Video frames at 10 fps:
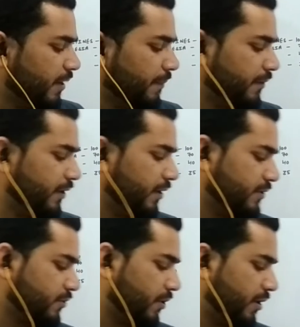erupt, they
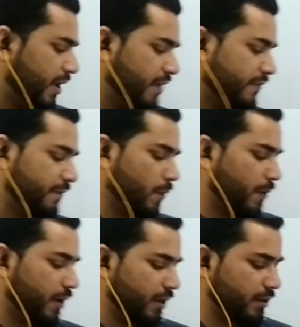destroy life and
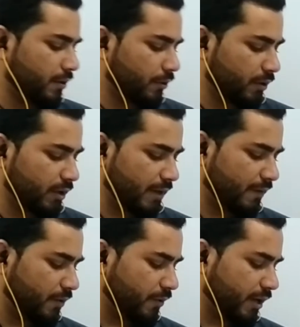property. The hot
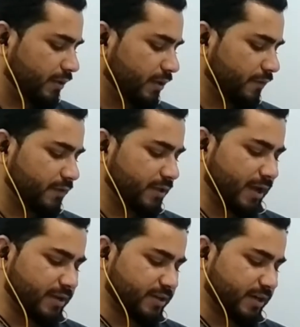lava together with
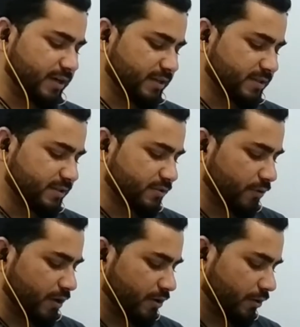ash and dust
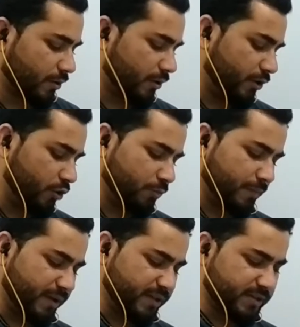destroy not only
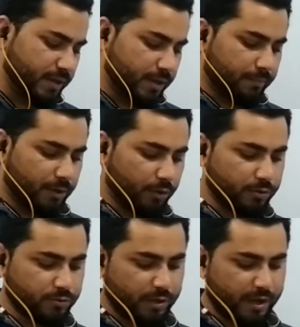human beings but
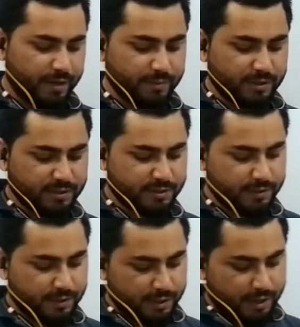also animals
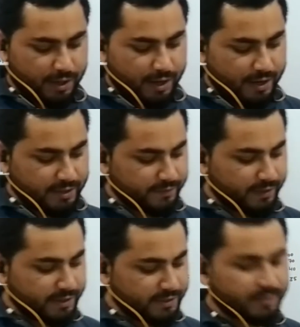as
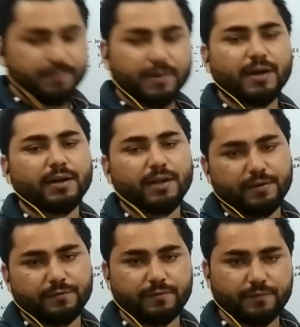well as plant
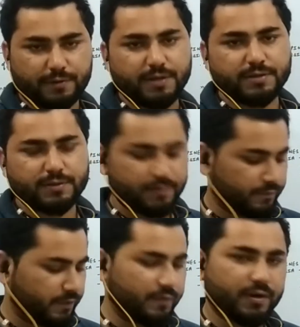life. Yes,
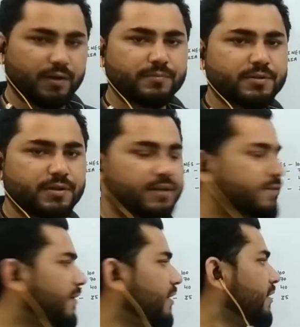whatever comes in
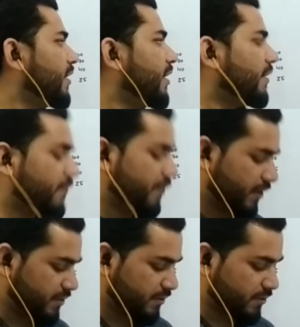its way,
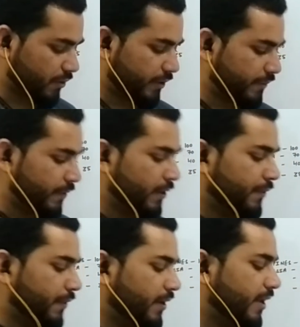everything is destroyed.
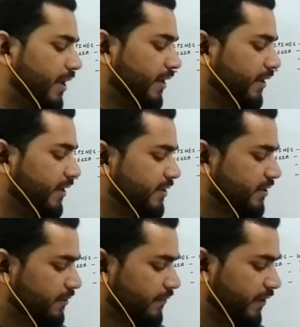Then
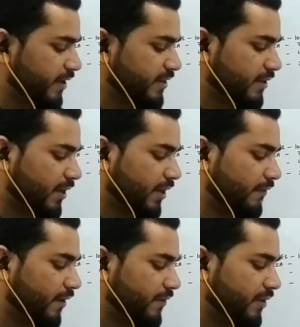agricultural fields are
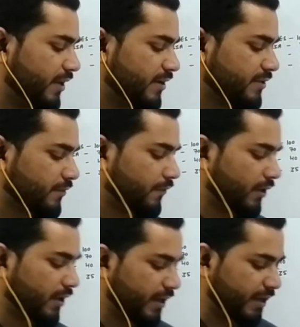covered with layers of
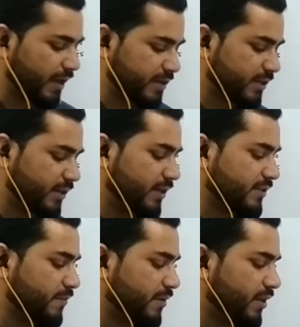volcanic ash and
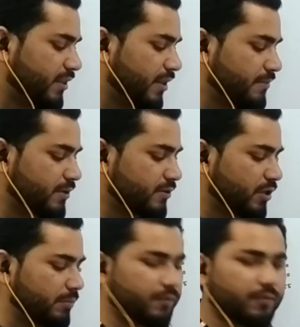dust, making them
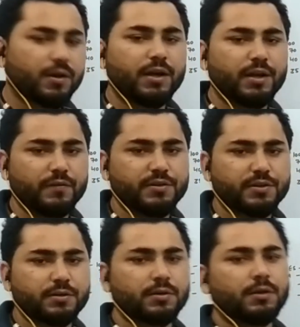unsuitable for
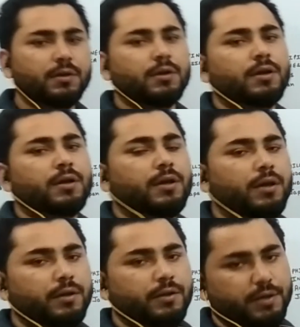cultivation.
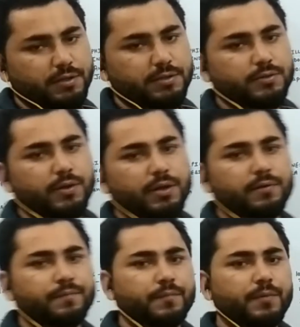Yes,
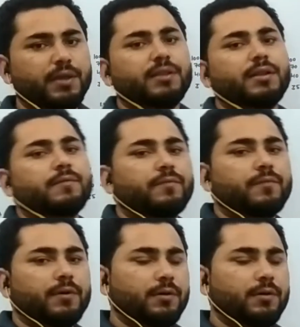okay, making them